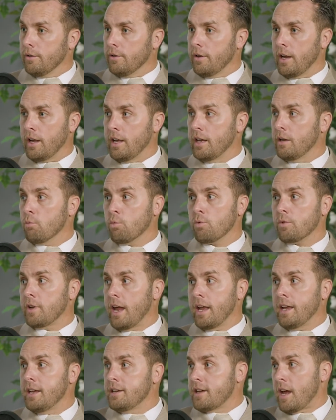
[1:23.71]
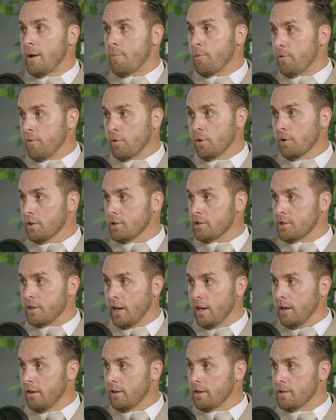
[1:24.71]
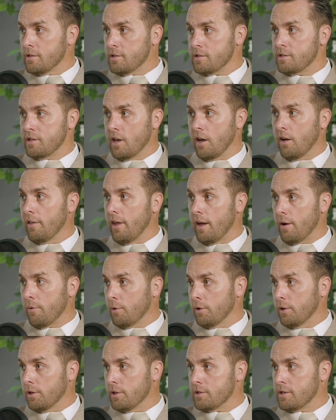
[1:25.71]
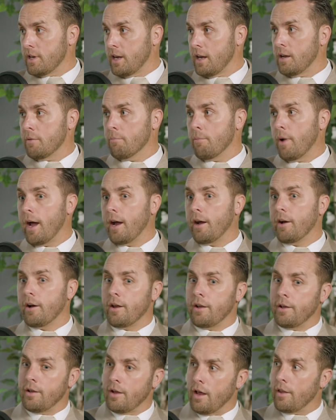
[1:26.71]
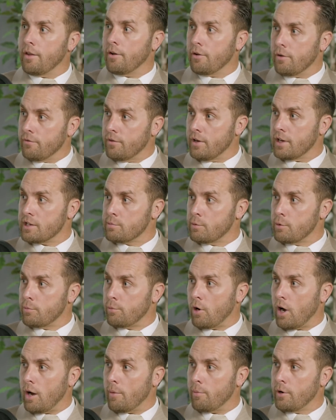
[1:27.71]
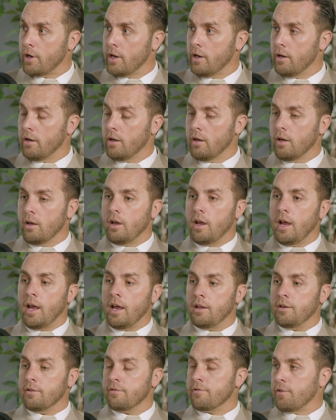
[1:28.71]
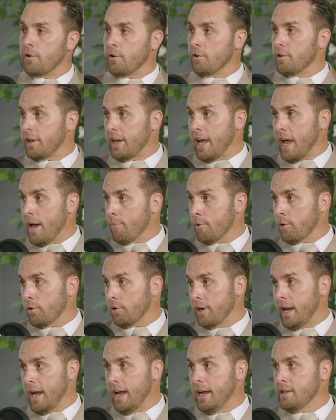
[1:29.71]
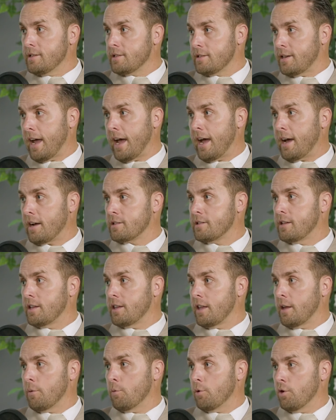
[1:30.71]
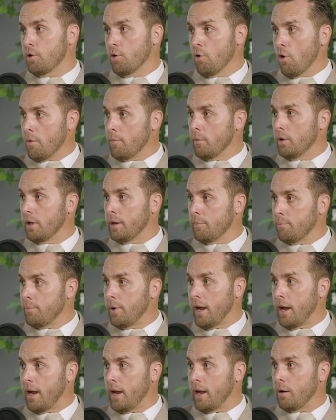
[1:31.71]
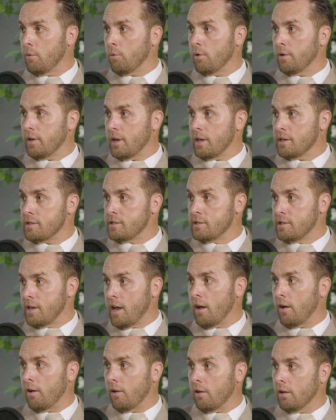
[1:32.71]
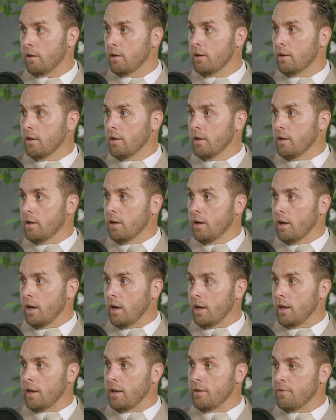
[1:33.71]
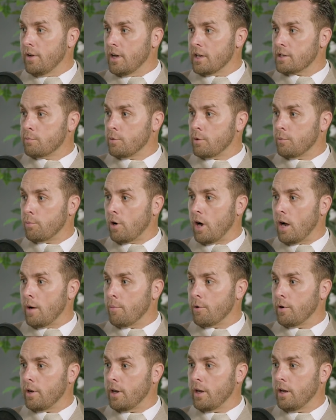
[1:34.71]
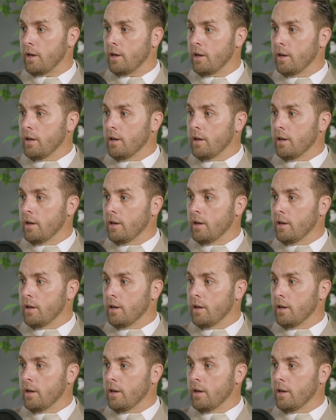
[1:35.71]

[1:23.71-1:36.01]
any type of real estate can sell that real estate and buy another investment property and defer the capital gains tax that they would normally pay when they sell an investment property,